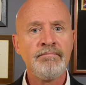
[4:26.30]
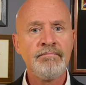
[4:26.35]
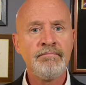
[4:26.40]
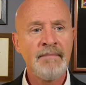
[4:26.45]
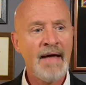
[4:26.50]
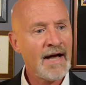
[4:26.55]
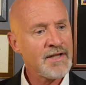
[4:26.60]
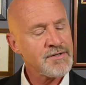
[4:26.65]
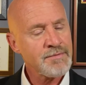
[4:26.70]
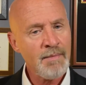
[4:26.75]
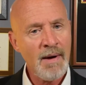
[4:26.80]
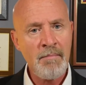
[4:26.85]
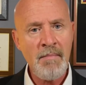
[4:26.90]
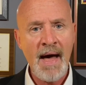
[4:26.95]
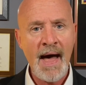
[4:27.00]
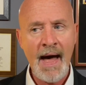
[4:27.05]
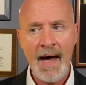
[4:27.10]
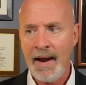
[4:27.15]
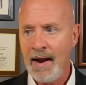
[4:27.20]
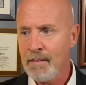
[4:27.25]
That's my
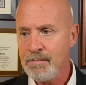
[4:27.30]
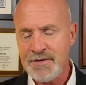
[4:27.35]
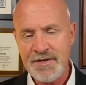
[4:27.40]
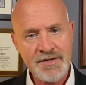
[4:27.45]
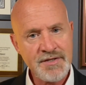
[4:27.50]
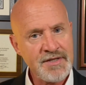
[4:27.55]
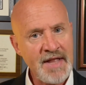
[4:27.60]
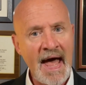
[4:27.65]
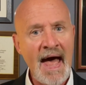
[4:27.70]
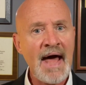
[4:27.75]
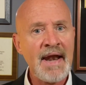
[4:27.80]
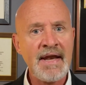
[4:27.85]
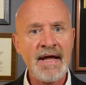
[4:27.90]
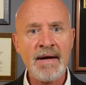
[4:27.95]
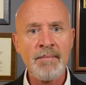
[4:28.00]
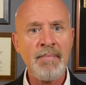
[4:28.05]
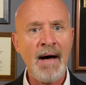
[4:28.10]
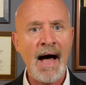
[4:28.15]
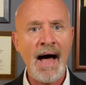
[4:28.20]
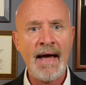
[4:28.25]
man. I'm
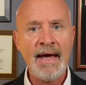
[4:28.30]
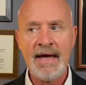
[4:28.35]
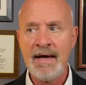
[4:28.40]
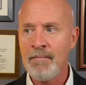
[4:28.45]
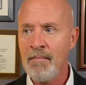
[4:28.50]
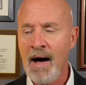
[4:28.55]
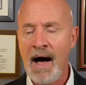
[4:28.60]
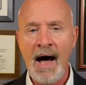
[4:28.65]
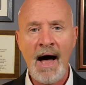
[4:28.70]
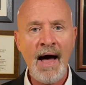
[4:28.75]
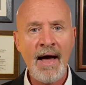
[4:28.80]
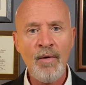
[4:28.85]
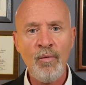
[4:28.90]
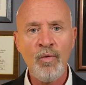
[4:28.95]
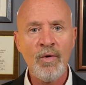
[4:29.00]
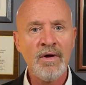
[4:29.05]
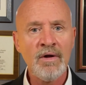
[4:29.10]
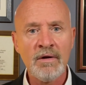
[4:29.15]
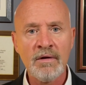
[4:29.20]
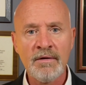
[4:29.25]
standing by him. I
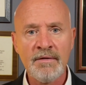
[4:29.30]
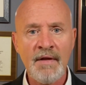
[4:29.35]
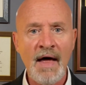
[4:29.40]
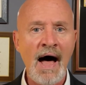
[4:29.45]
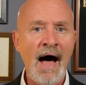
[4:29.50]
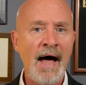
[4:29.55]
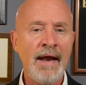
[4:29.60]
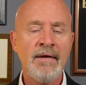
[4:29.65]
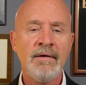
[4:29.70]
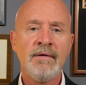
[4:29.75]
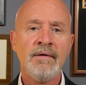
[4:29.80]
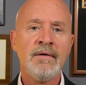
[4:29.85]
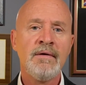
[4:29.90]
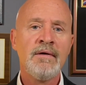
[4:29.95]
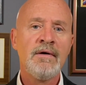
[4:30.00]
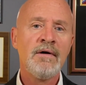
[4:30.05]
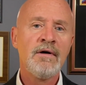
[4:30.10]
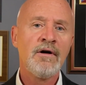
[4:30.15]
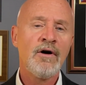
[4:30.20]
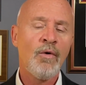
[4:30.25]
will not
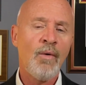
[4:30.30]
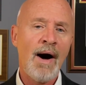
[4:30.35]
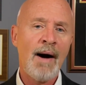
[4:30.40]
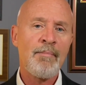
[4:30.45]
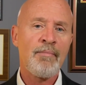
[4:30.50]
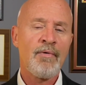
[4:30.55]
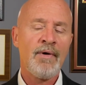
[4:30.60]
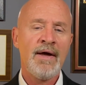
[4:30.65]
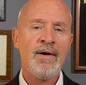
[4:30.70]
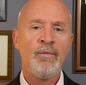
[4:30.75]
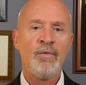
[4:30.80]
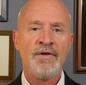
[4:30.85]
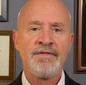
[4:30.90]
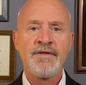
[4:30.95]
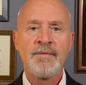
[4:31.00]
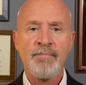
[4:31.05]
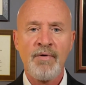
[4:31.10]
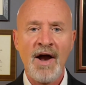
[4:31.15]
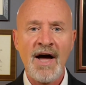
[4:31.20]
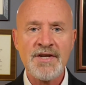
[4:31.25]
cooperate with
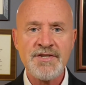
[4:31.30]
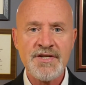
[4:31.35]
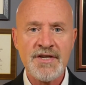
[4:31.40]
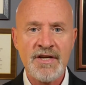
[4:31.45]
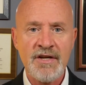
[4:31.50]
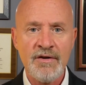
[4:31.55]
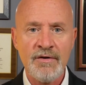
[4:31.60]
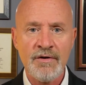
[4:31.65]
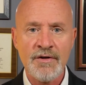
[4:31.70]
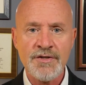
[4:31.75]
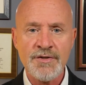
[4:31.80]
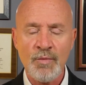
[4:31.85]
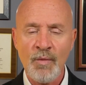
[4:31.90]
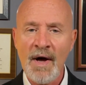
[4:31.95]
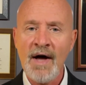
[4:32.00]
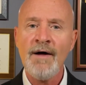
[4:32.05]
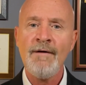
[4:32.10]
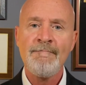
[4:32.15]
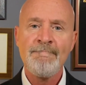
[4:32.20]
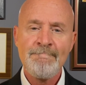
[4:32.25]
the prosecutors.
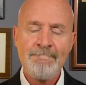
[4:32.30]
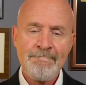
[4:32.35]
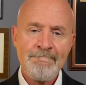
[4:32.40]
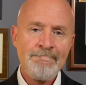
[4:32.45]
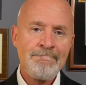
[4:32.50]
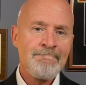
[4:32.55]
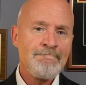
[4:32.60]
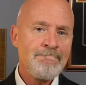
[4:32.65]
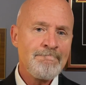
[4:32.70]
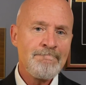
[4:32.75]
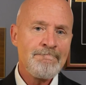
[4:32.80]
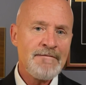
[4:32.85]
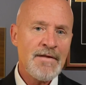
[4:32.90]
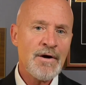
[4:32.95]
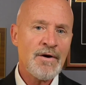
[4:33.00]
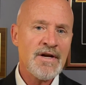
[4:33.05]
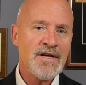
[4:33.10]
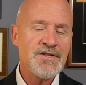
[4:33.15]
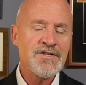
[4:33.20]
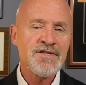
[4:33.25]
Well,
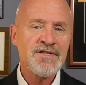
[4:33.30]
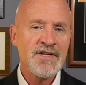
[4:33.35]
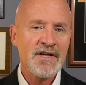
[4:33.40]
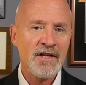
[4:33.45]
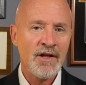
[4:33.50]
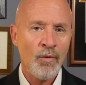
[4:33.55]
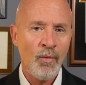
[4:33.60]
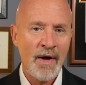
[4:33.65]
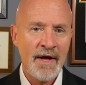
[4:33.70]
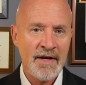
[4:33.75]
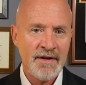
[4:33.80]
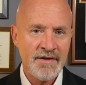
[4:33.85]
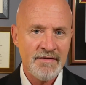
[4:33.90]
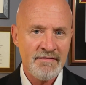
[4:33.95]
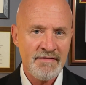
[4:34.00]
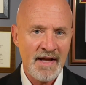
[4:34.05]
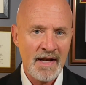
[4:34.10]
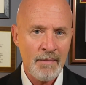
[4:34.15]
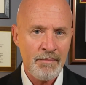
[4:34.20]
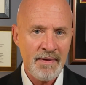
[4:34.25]
there is still a way to
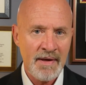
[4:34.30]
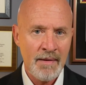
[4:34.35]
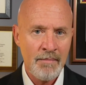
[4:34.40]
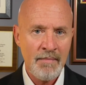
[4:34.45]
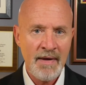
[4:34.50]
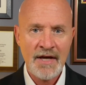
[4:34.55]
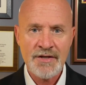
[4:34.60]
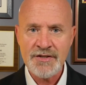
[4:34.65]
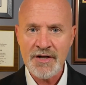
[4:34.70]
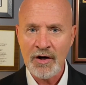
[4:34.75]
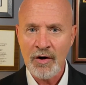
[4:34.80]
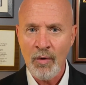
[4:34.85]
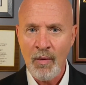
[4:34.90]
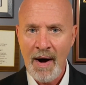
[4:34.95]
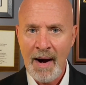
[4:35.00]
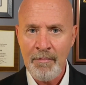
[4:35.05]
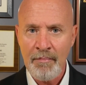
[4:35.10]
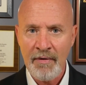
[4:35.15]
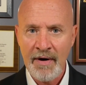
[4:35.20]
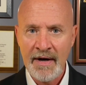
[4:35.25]
develop him as a
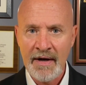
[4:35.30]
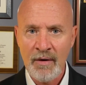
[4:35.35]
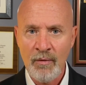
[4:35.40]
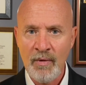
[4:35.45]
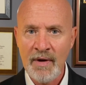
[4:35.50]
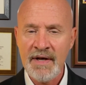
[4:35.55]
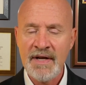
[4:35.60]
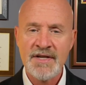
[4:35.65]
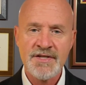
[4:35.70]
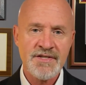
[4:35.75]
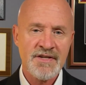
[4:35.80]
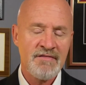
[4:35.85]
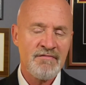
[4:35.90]
cooperating witness.